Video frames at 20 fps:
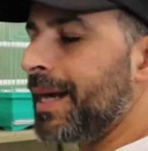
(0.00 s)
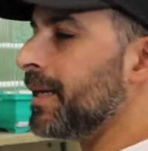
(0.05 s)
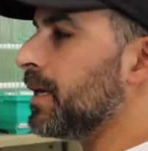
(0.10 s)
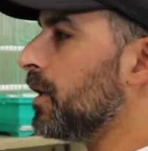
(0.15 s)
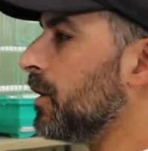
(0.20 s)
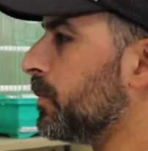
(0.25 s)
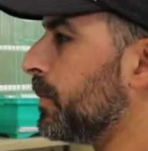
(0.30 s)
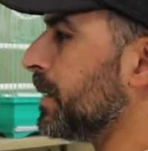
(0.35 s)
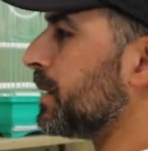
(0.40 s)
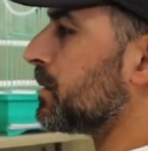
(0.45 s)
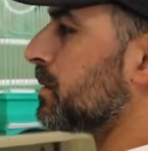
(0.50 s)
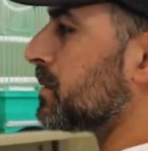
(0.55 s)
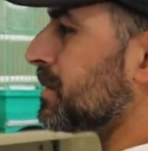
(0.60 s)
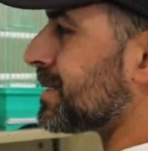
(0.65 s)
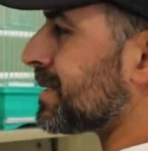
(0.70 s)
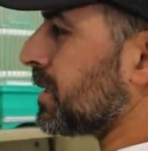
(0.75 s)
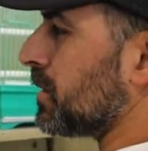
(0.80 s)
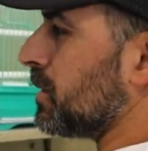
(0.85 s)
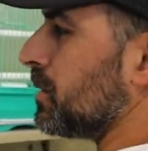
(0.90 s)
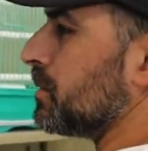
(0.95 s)
all. I know, but
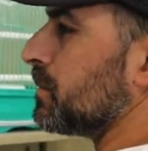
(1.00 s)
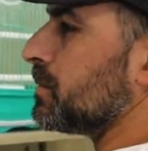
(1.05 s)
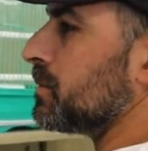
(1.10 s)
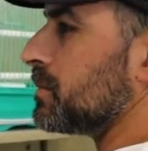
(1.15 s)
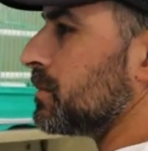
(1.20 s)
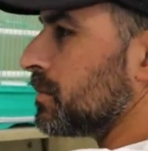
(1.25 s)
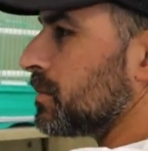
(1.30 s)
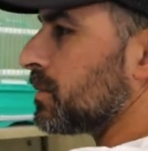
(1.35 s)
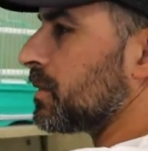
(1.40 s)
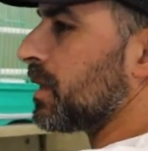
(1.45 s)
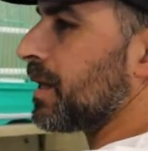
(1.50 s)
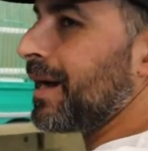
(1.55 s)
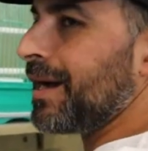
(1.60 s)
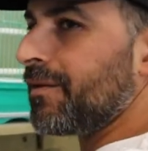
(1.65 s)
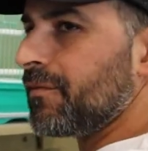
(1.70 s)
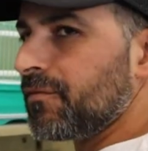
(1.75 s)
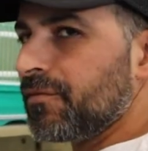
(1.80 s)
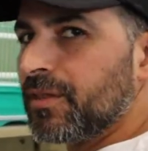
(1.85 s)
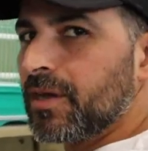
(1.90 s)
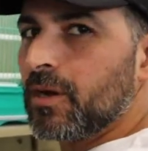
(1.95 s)
still, they
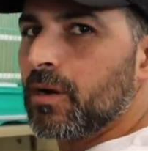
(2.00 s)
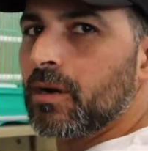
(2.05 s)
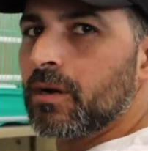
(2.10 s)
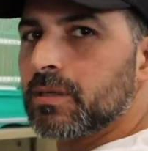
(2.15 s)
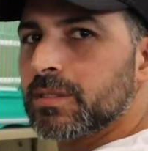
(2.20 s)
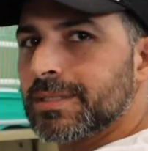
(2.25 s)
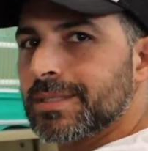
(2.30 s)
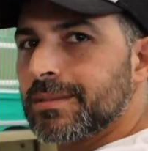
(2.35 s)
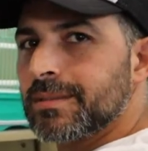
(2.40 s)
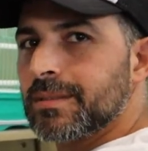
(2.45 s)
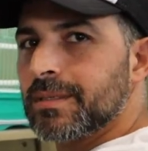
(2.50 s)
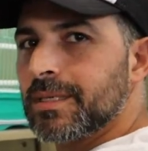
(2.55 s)
have theirs.